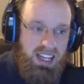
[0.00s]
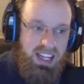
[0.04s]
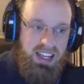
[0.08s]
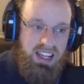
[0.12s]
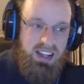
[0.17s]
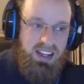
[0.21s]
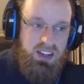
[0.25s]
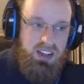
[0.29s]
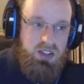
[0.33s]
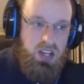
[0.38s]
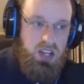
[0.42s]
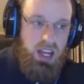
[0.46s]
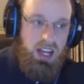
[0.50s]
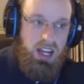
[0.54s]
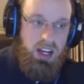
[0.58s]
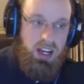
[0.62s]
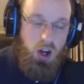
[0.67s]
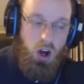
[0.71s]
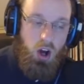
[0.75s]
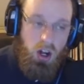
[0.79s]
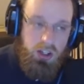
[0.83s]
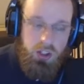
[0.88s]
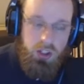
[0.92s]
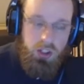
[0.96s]
is an
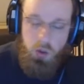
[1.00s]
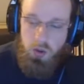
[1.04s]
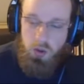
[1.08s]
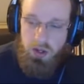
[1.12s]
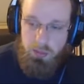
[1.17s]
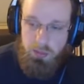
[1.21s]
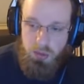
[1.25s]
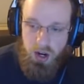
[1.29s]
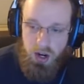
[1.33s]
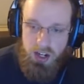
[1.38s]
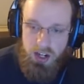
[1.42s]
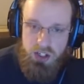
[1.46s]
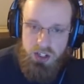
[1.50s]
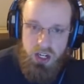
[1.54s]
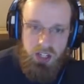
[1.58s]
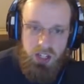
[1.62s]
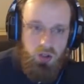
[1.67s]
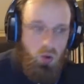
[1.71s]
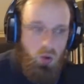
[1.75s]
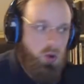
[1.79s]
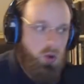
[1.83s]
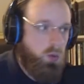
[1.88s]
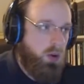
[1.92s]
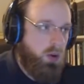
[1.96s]
ongoing project
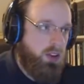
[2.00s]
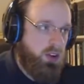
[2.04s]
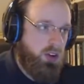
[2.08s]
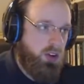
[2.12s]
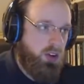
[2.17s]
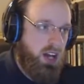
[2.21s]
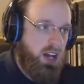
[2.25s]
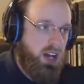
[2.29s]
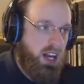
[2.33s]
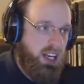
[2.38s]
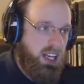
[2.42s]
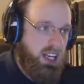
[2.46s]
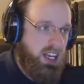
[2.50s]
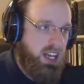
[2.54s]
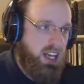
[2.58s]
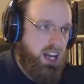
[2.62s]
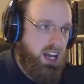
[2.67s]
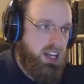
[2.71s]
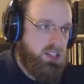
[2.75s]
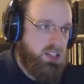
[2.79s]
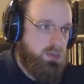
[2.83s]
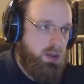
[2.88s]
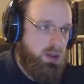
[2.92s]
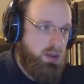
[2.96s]
or whether or not it
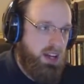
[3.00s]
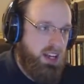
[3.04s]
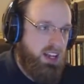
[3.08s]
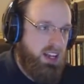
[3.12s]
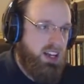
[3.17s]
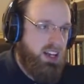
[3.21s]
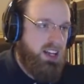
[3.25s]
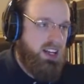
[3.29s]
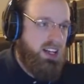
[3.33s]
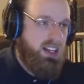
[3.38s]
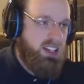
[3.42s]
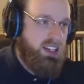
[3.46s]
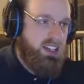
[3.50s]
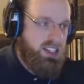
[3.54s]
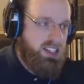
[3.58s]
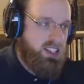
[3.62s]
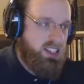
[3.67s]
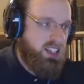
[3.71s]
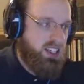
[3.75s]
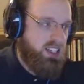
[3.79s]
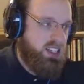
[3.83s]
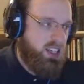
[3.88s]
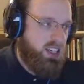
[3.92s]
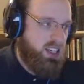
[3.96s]
has been
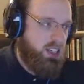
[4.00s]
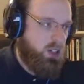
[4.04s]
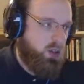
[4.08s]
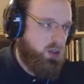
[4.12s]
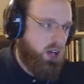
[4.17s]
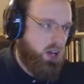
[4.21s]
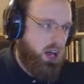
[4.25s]
discontinued.